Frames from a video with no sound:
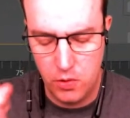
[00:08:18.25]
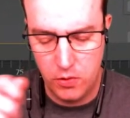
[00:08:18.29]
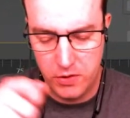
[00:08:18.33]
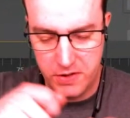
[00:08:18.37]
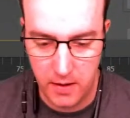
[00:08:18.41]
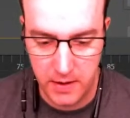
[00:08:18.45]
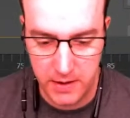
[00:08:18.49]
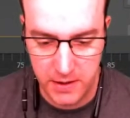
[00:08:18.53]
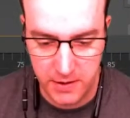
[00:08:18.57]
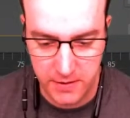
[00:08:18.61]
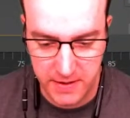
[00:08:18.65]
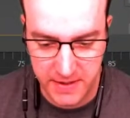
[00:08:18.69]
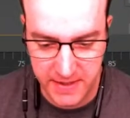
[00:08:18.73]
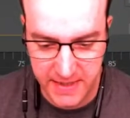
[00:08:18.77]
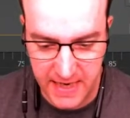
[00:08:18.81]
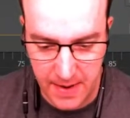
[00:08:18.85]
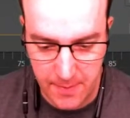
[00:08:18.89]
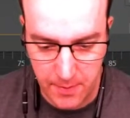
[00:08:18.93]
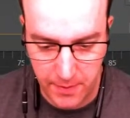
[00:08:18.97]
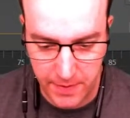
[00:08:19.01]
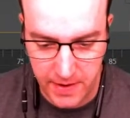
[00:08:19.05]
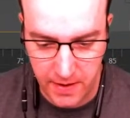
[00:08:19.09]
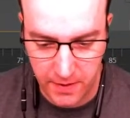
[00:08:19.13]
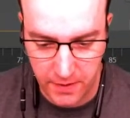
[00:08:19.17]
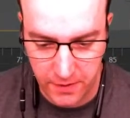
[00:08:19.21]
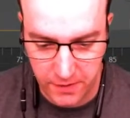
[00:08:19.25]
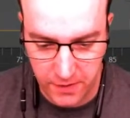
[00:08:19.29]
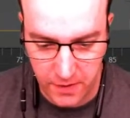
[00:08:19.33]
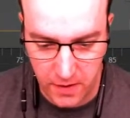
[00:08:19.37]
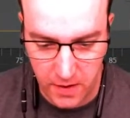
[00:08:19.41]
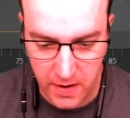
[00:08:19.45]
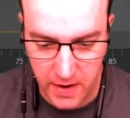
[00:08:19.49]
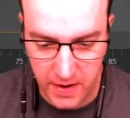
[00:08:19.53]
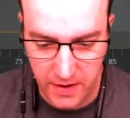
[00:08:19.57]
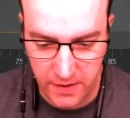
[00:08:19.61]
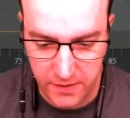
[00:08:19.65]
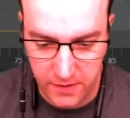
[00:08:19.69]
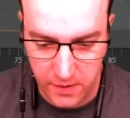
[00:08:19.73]
I'm going to do the same on the other
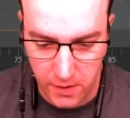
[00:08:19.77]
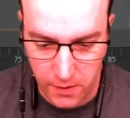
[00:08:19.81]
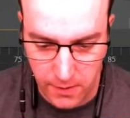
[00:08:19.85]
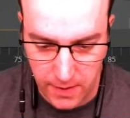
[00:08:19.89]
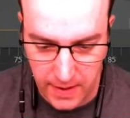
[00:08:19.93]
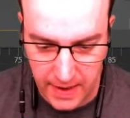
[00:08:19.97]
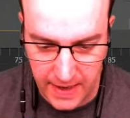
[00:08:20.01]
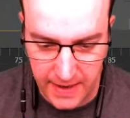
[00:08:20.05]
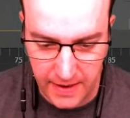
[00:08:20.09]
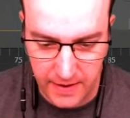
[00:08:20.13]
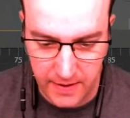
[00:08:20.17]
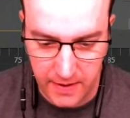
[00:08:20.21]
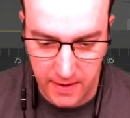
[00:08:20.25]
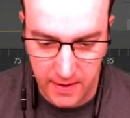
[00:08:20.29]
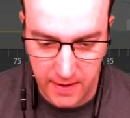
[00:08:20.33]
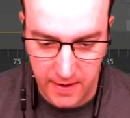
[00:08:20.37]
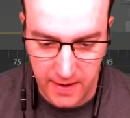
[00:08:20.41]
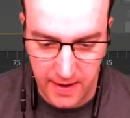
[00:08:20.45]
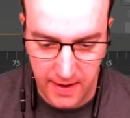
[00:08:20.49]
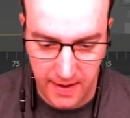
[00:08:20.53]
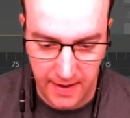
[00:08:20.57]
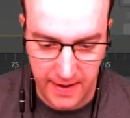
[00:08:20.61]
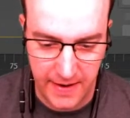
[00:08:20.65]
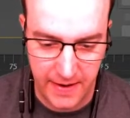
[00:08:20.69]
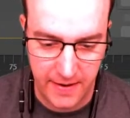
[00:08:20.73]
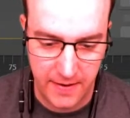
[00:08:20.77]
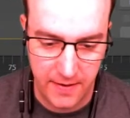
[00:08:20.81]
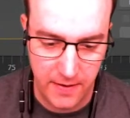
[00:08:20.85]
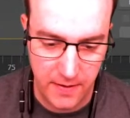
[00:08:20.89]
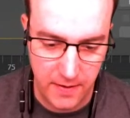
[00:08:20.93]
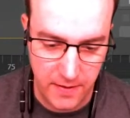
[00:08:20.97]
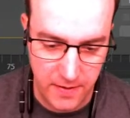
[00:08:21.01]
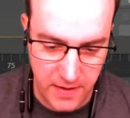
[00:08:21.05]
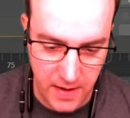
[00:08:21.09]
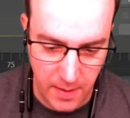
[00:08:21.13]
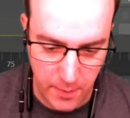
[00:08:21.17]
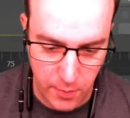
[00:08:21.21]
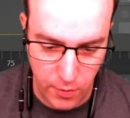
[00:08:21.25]
side. So click, click,
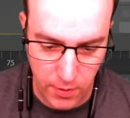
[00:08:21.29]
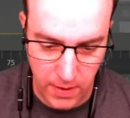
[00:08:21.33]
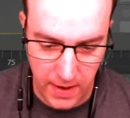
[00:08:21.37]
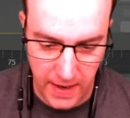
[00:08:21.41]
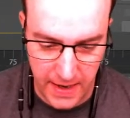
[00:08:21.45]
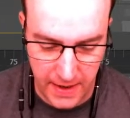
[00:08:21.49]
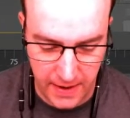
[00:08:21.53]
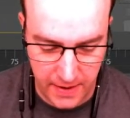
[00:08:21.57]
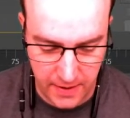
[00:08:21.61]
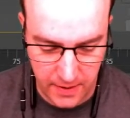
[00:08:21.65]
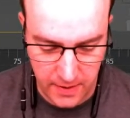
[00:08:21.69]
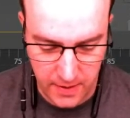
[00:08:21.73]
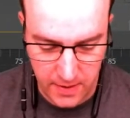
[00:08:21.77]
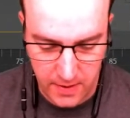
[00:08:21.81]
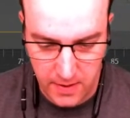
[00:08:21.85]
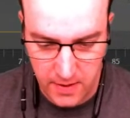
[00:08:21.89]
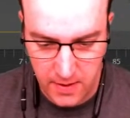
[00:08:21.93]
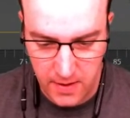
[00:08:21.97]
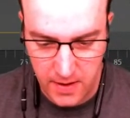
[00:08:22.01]
double click,